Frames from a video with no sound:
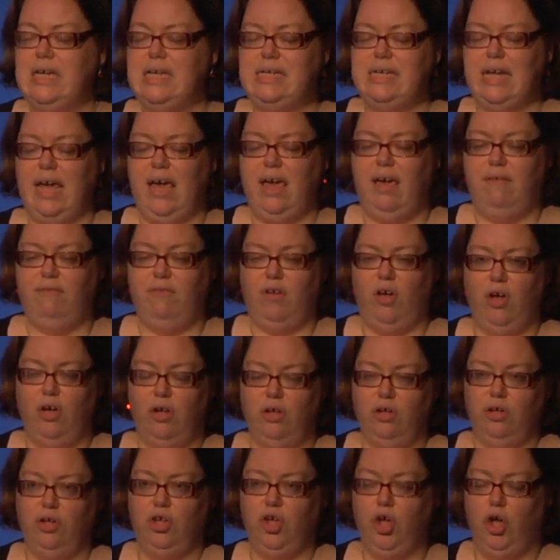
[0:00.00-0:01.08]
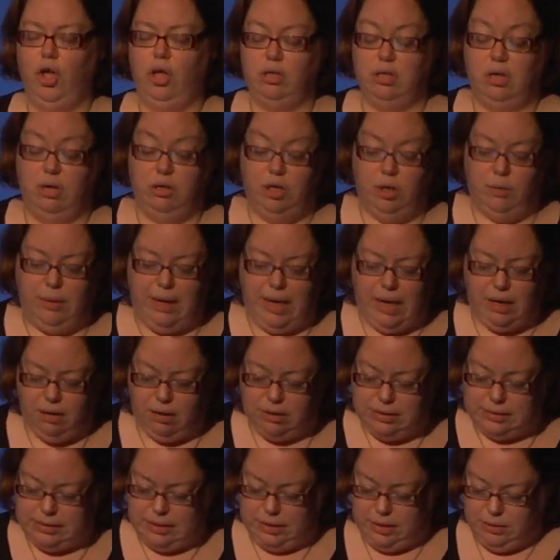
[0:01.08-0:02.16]
Dave or Gold, or UK
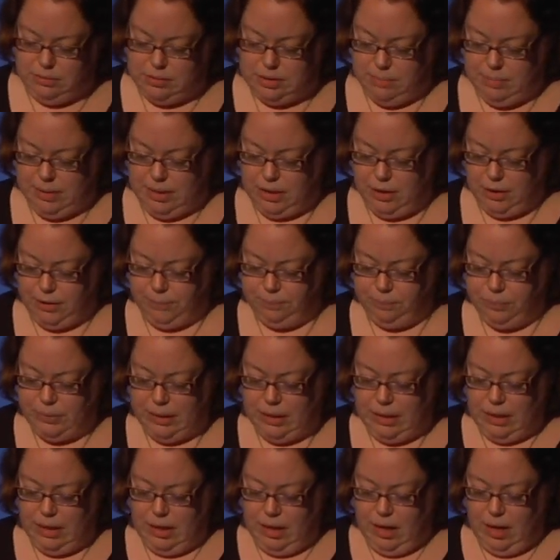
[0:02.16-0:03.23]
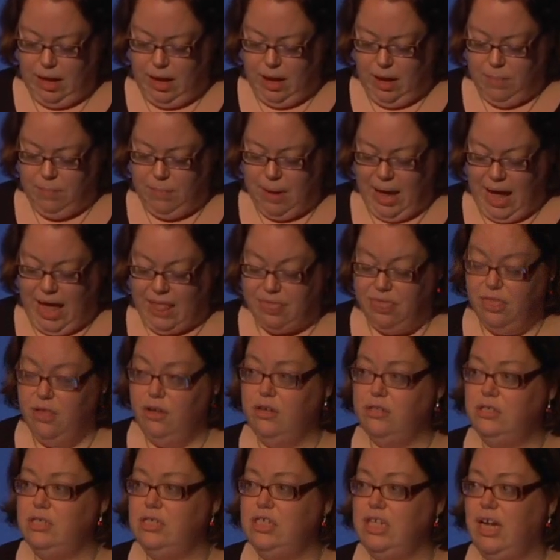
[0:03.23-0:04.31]
Gold as it used to be known. And
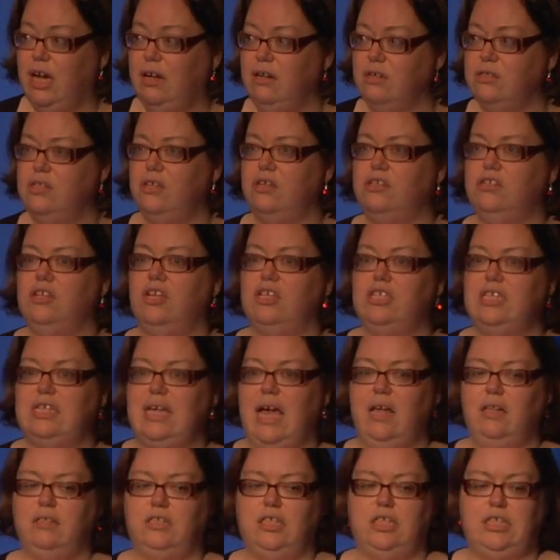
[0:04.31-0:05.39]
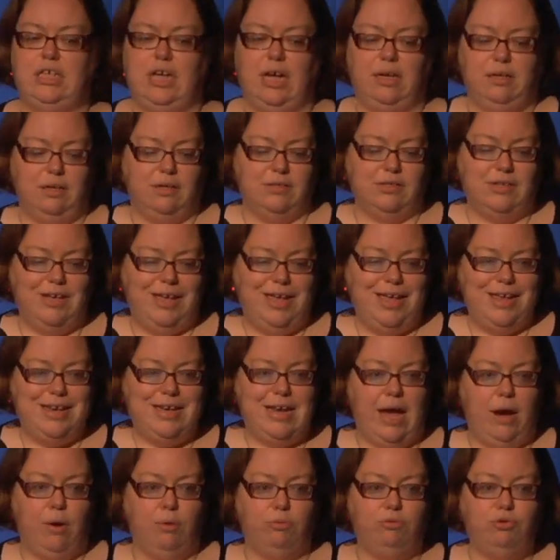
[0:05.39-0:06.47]
those channels, those nostalgia channels,
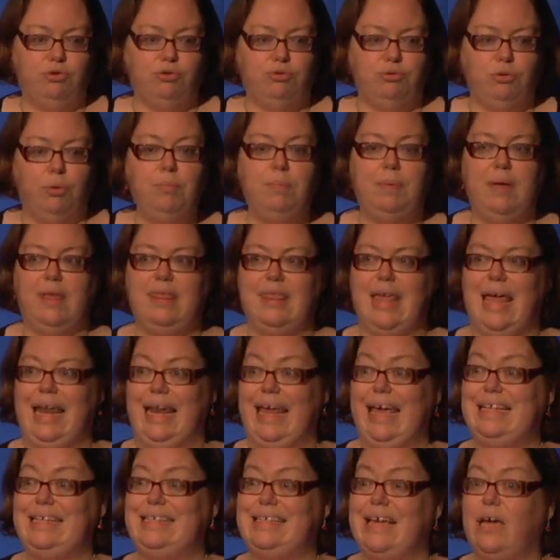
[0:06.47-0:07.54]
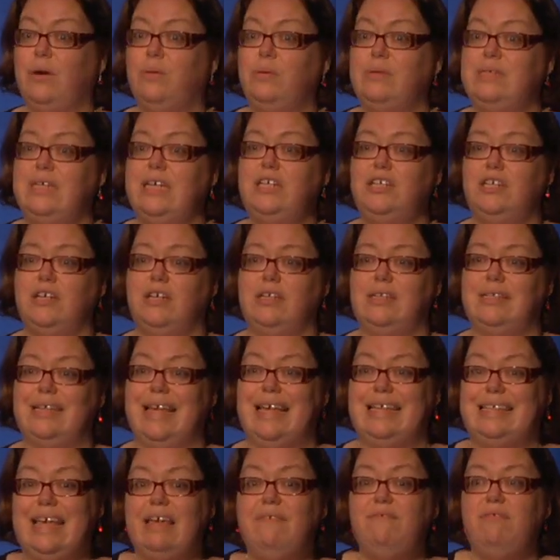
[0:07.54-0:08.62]
now trumpet their latest acquisitions
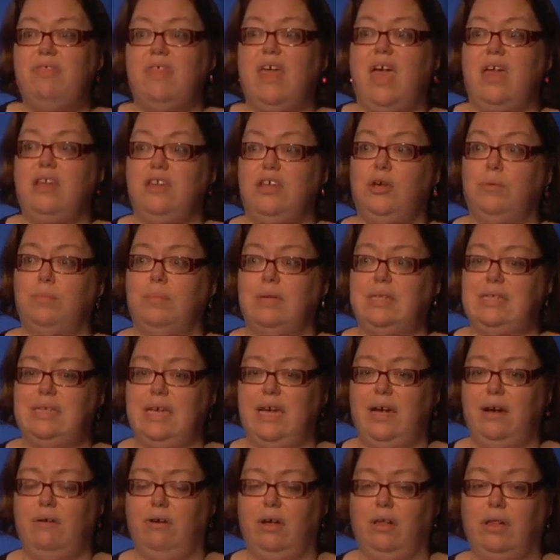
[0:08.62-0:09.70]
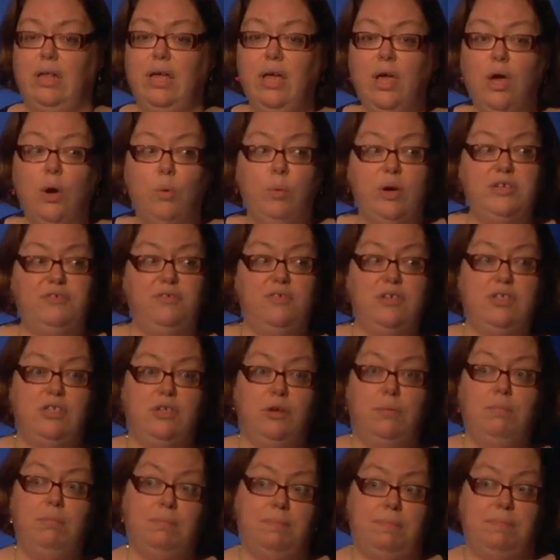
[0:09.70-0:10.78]
as if they're new material, which for
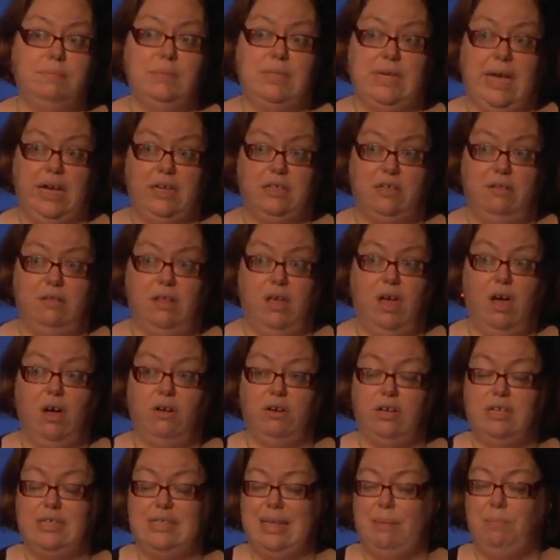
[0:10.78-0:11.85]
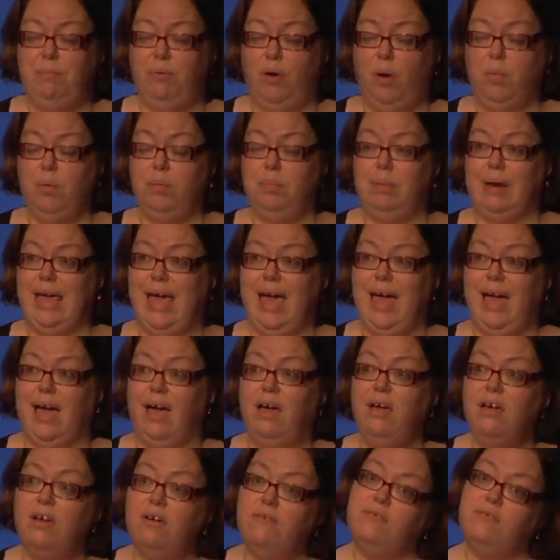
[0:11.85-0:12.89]
some section of the audience, they probably are.